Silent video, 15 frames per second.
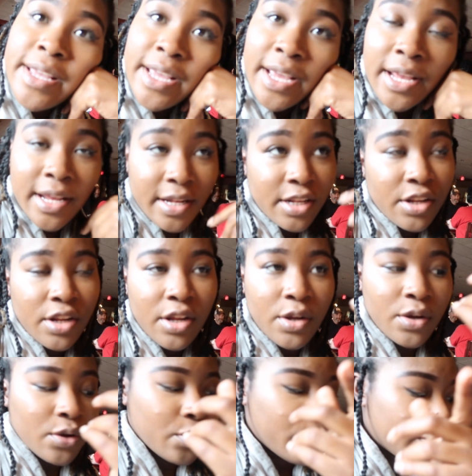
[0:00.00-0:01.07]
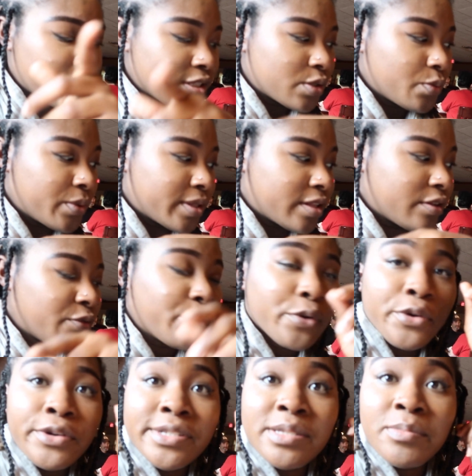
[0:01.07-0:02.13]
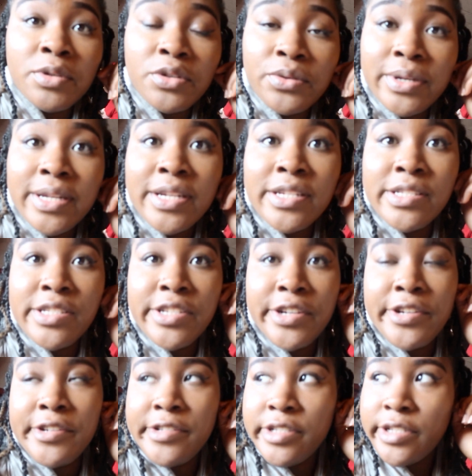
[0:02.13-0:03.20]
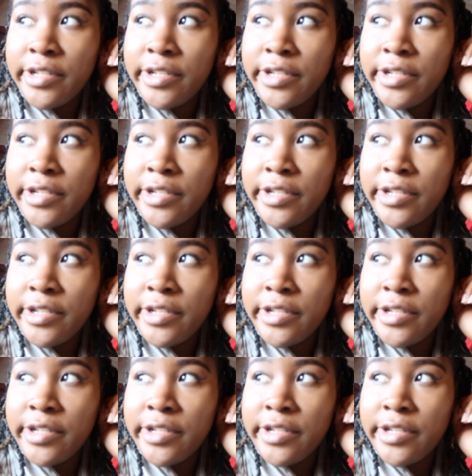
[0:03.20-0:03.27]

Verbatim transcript: and of course with the four course meal you get a dessert.